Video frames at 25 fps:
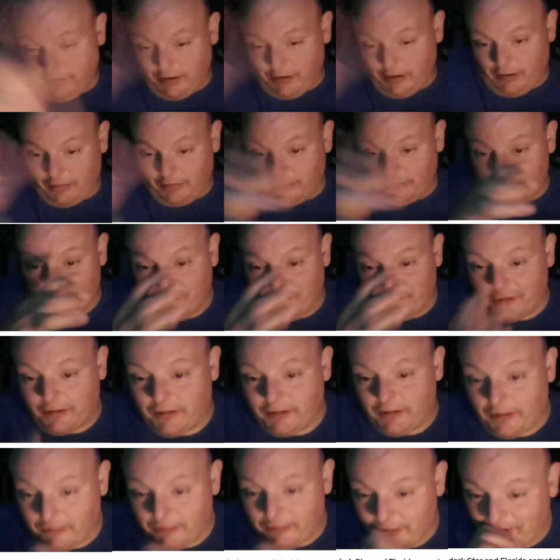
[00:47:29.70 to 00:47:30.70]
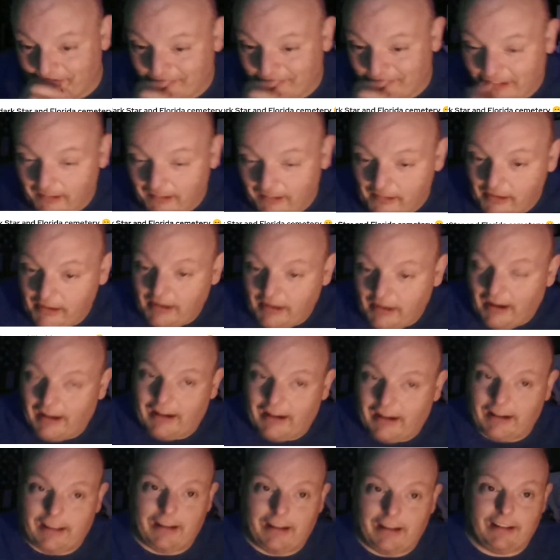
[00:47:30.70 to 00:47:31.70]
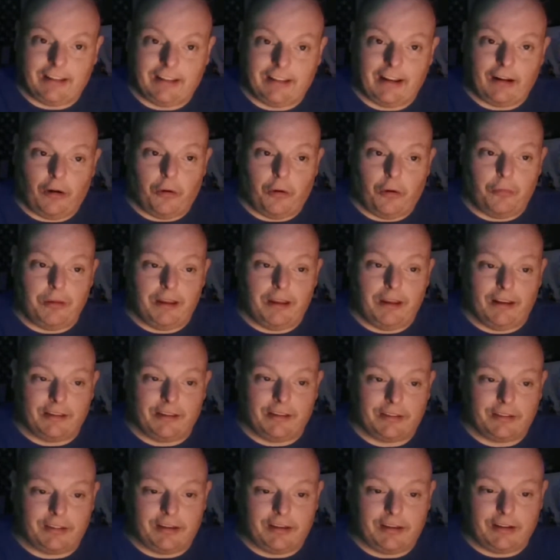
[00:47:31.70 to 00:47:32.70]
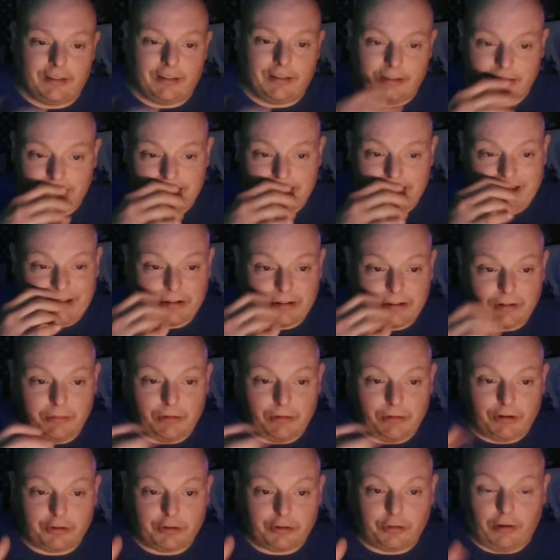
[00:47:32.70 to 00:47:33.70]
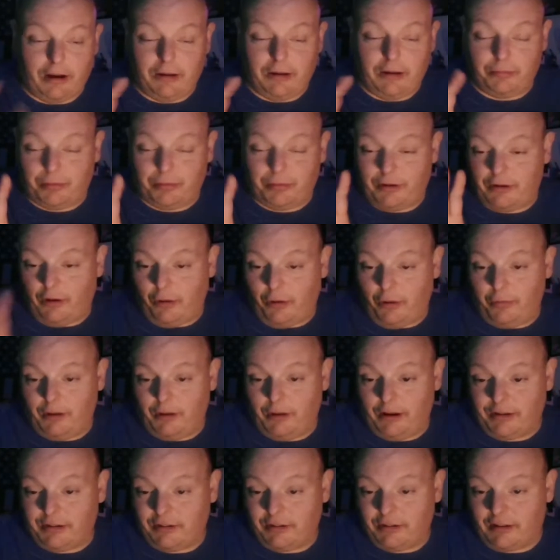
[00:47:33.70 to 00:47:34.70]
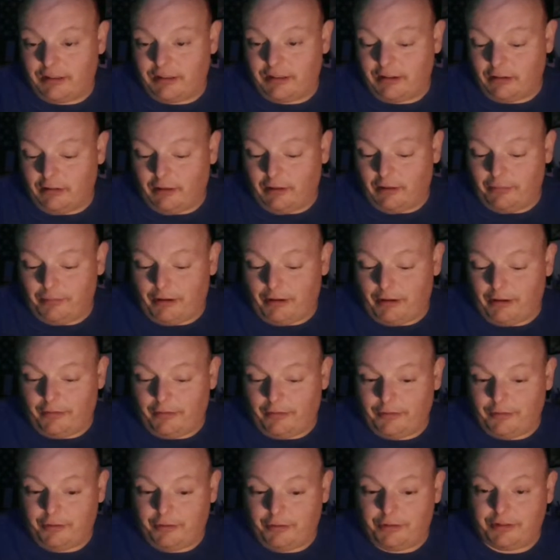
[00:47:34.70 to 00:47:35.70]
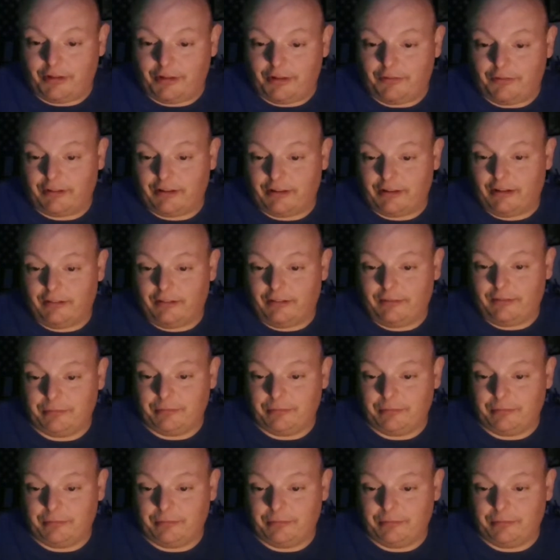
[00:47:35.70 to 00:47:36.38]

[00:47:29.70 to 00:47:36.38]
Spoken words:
one or the other. I got to get into the OBS thing. This StreamYard's great, but OBS is, I think, a lot better for doing stuff like that.